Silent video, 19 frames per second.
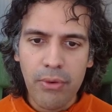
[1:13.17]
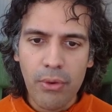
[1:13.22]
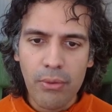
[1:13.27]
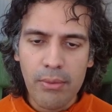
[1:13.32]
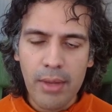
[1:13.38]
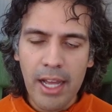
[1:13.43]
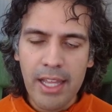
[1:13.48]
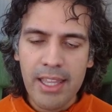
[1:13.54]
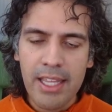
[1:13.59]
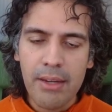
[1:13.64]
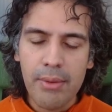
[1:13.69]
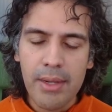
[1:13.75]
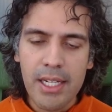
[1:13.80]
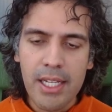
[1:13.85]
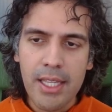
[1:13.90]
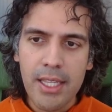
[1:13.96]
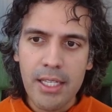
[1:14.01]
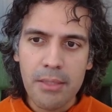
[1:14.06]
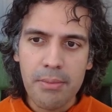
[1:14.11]
I think we
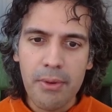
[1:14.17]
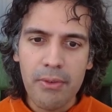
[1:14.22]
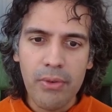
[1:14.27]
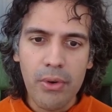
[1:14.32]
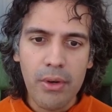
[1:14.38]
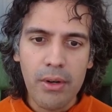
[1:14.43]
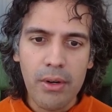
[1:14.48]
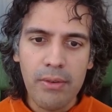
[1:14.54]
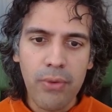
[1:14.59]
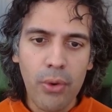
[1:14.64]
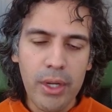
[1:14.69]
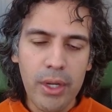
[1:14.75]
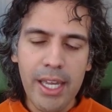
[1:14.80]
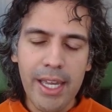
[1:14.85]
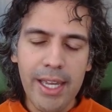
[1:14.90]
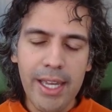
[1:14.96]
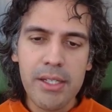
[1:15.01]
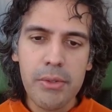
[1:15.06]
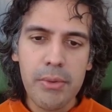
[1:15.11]
did this before, 4
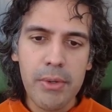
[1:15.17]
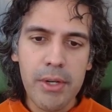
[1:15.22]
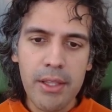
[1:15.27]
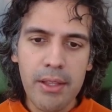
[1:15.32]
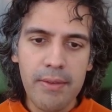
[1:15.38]
gigs worth